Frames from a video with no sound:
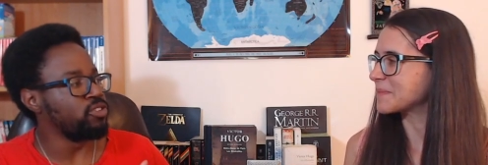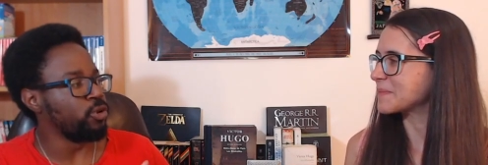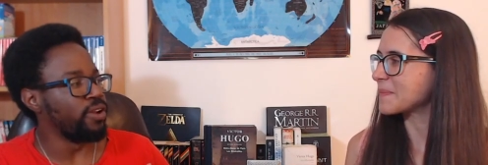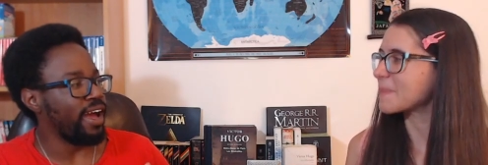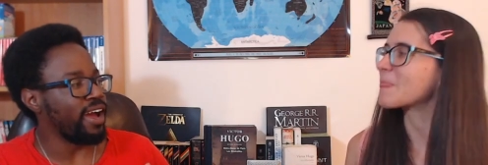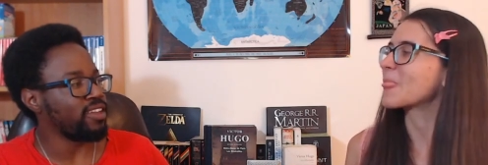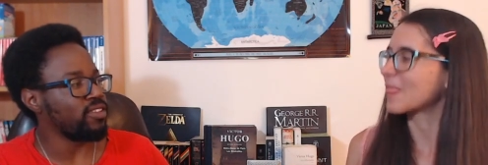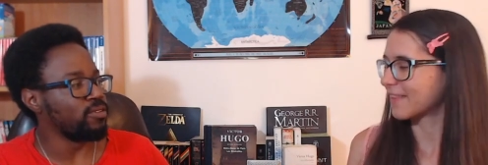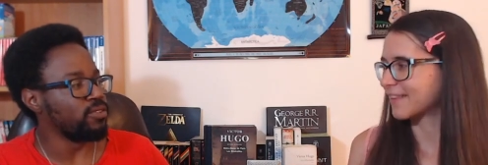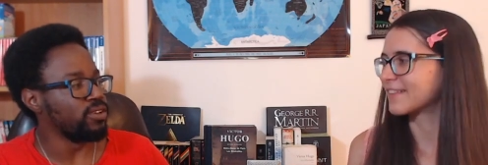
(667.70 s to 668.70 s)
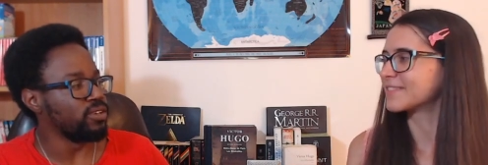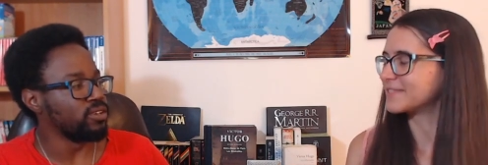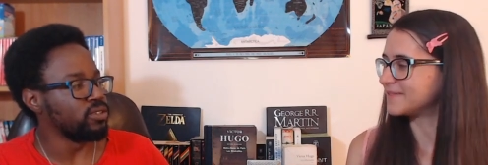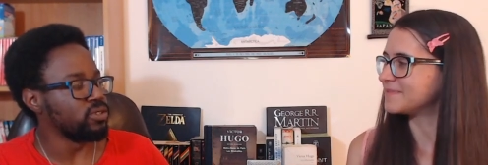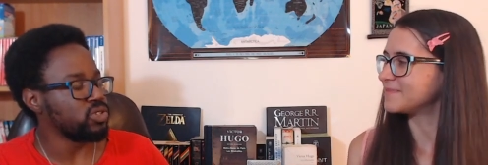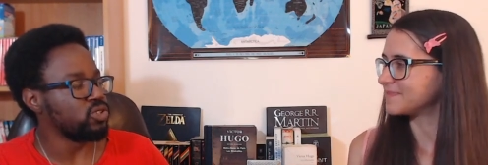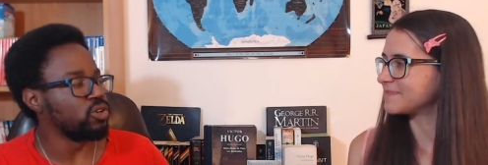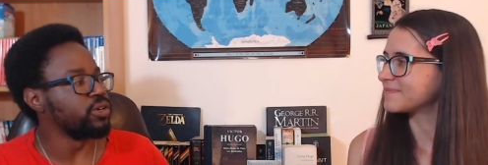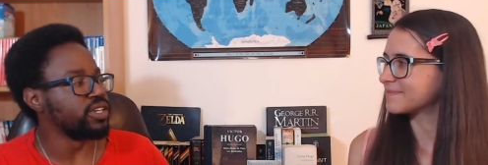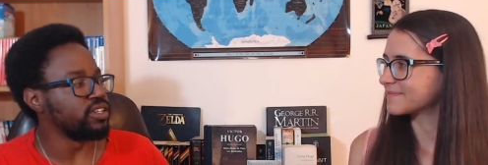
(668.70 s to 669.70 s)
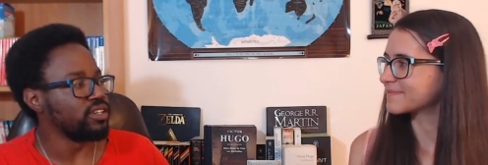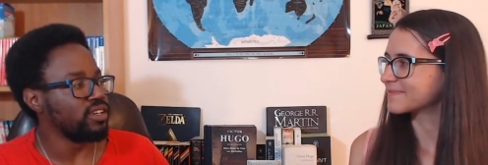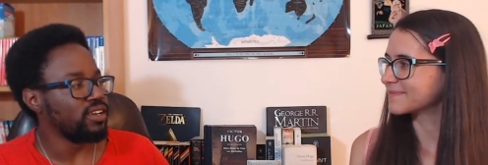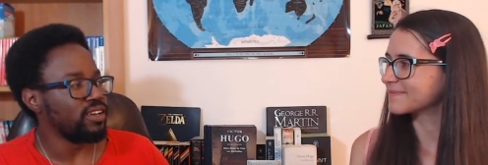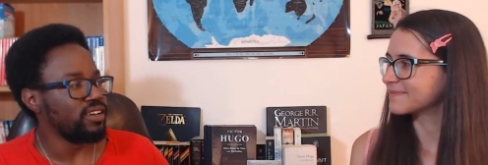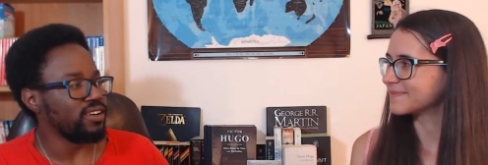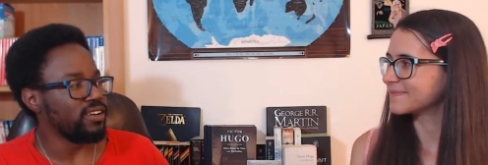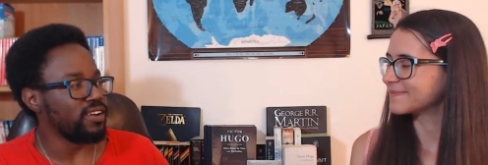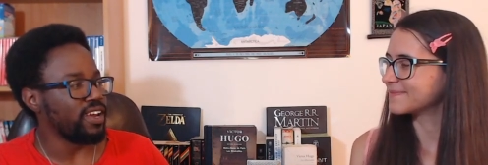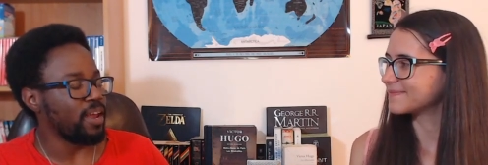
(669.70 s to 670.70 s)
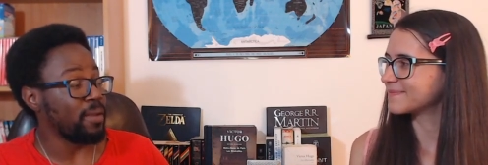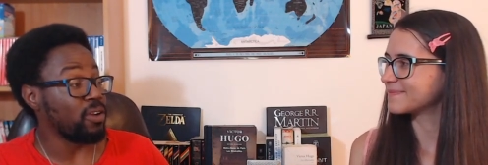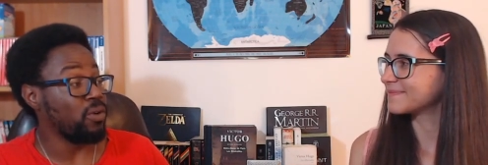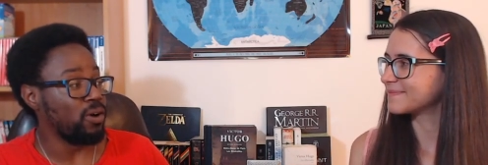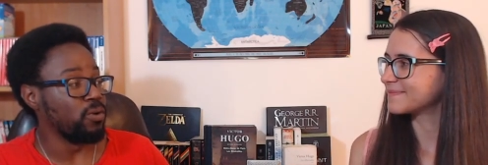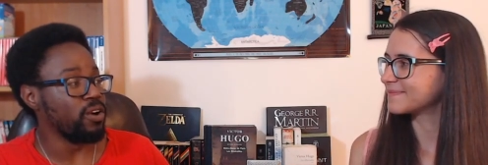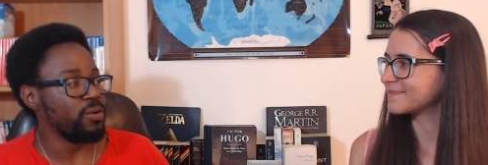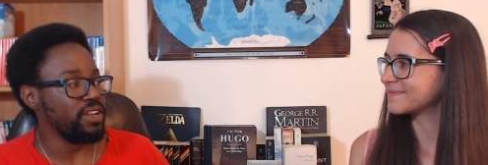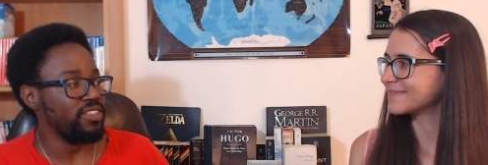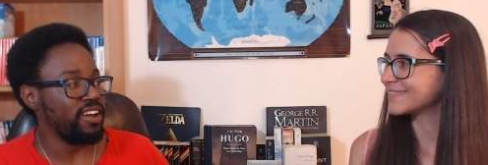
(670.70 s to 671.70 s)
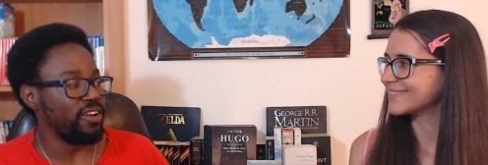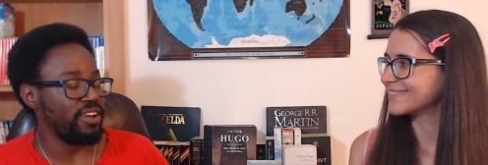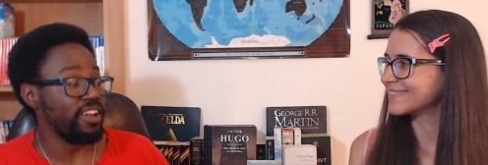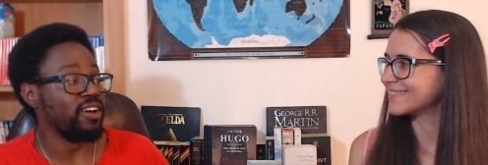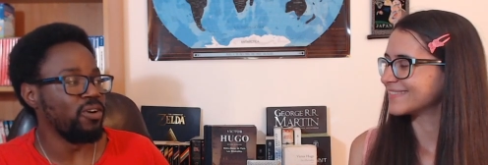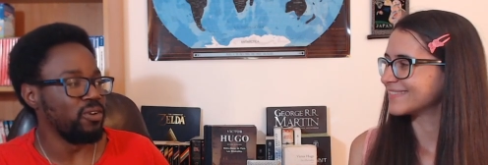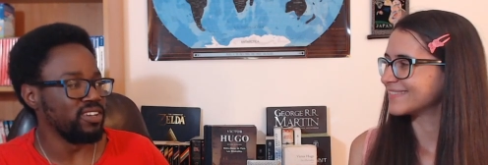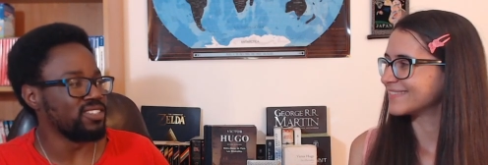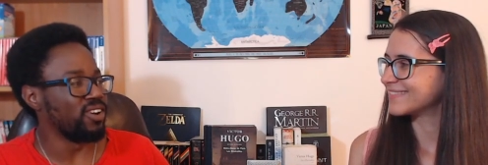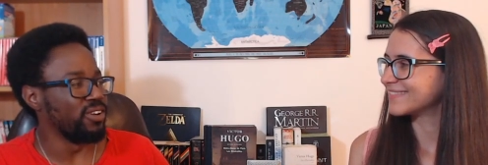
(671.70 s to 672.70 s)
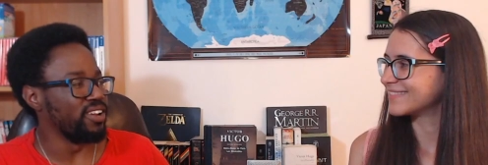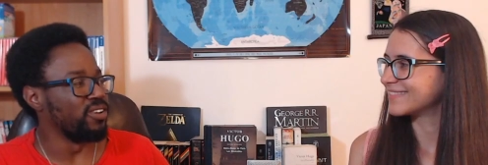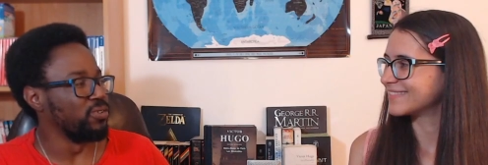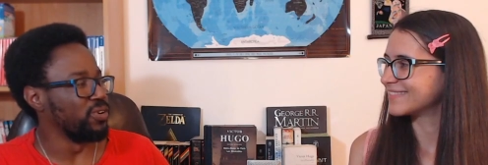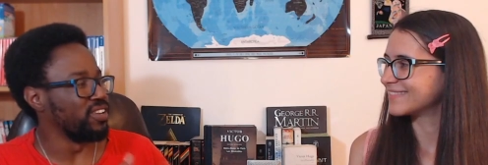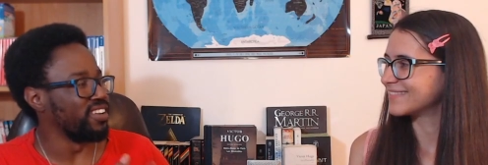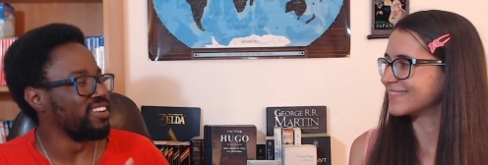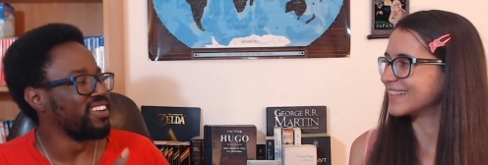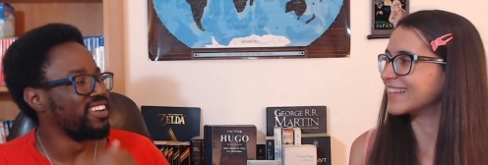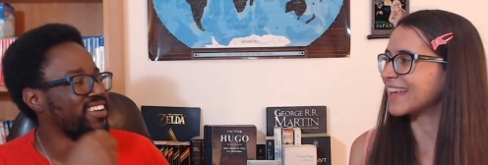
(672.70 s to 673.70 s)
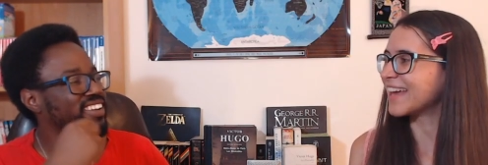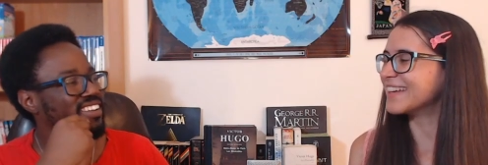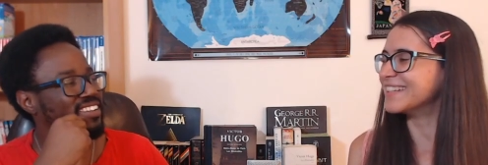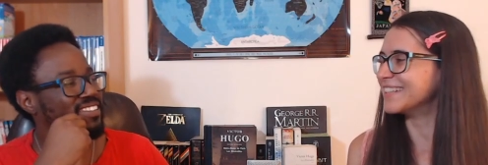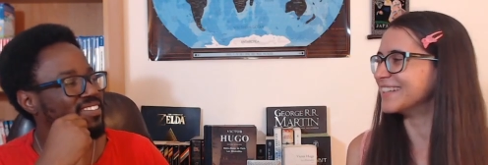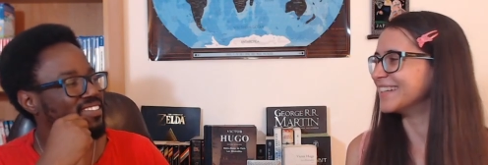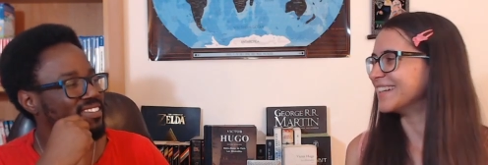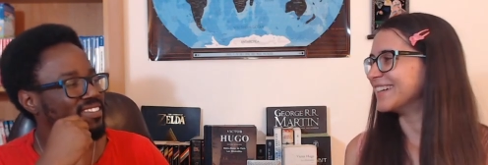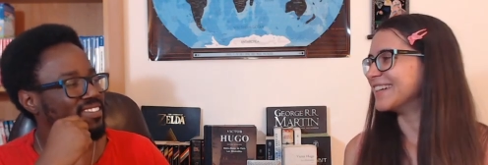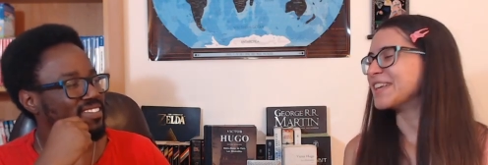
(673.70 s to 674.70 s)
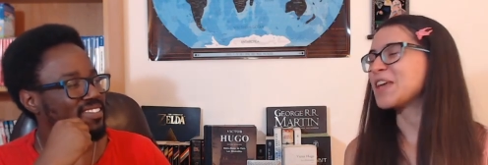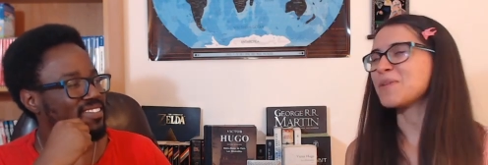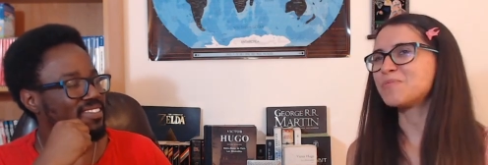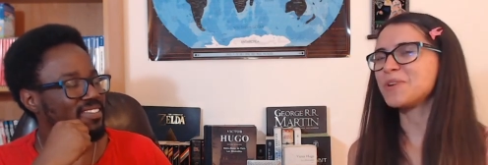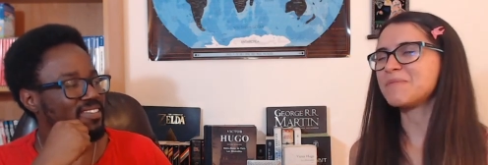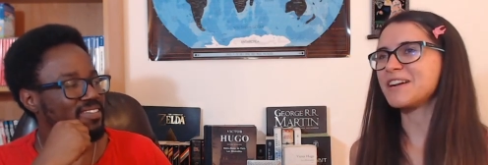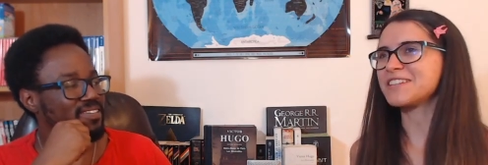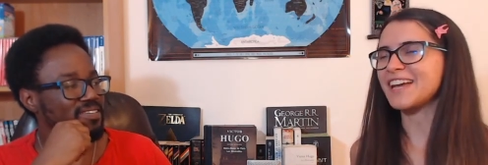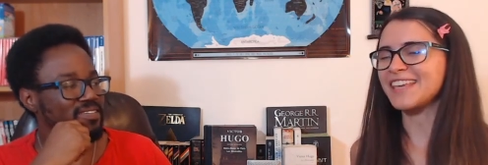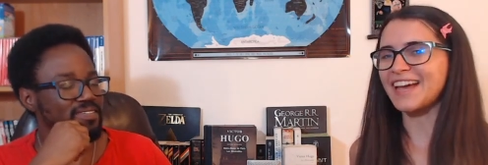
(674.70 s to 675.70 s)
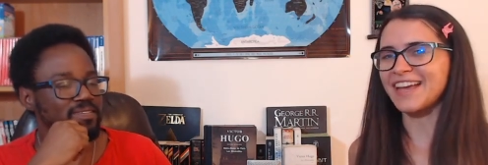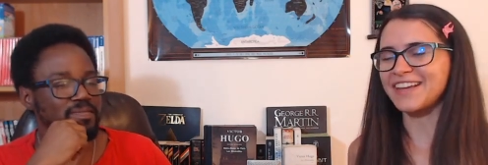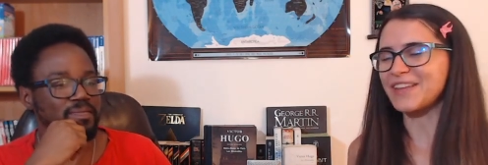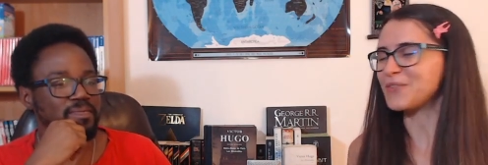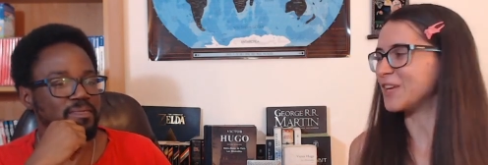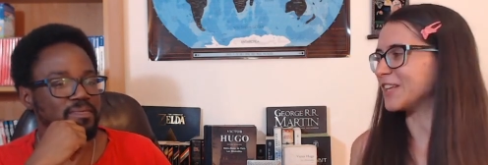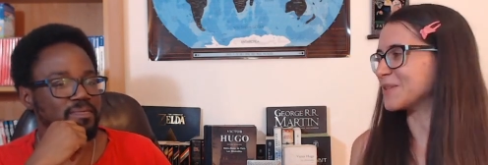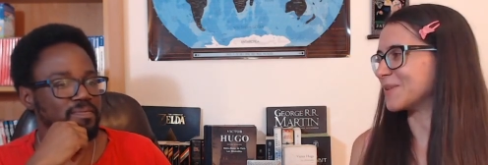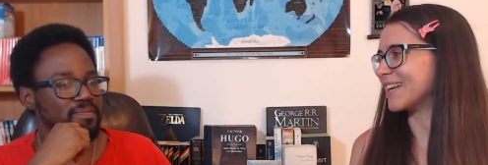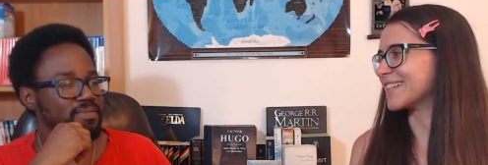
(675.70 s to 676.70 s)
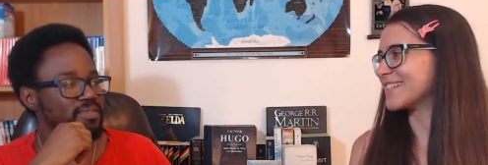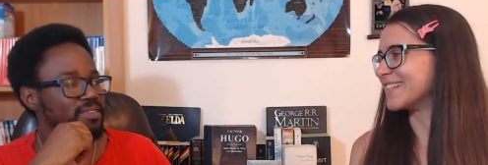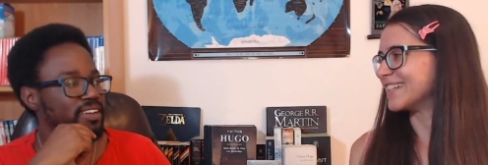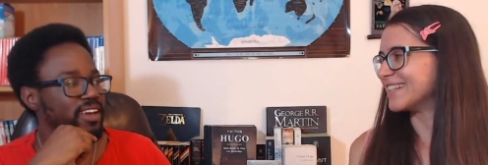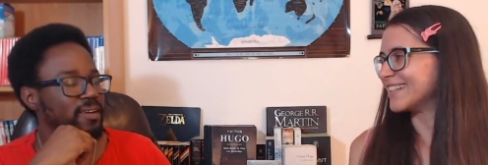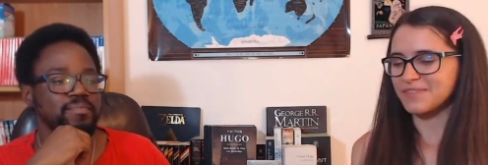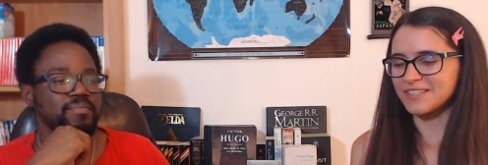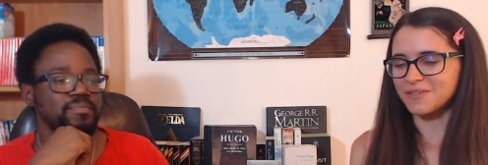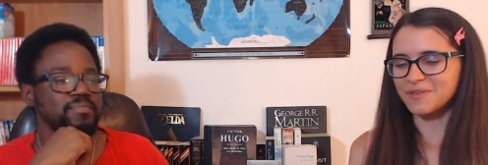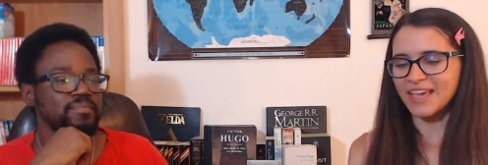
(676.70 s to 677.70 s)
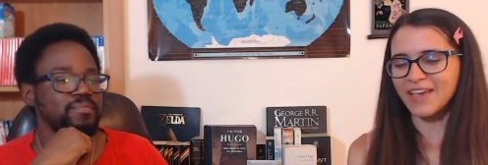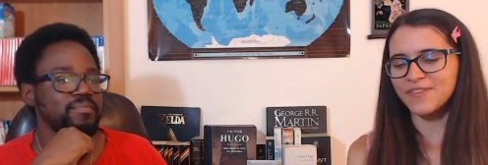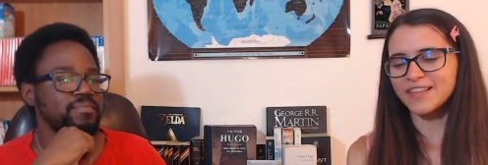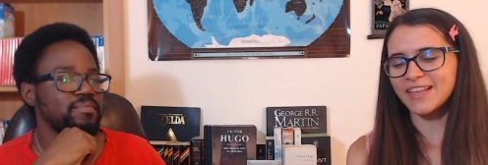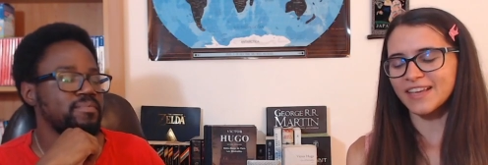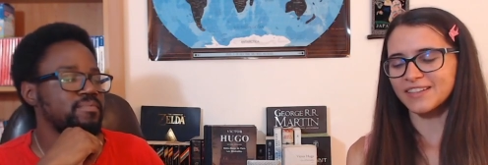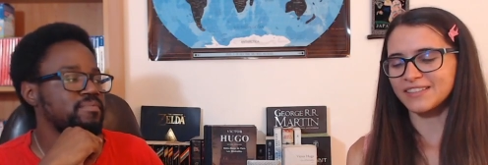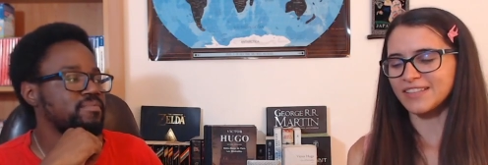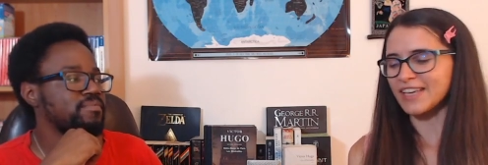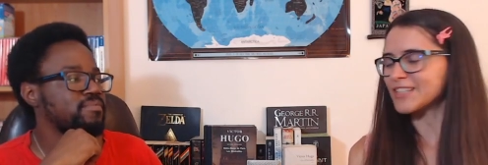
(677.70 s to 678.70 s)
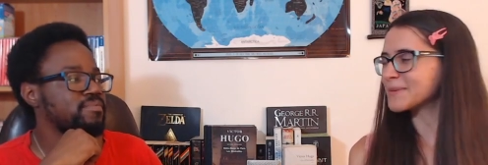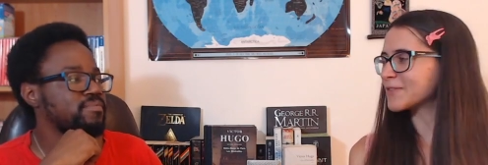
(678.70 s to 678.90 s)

Speaker 1: third act of the story, uh, and I'm like, wow, we're already there, and oh, it's already over, you know?
Speaker 2: Yeah. Yeah, pretty much. I get, I got that feeling too a lot.
Speaker 1: Yeah.
Speaker 2: So, yeah, I feel like, yeah, in terms of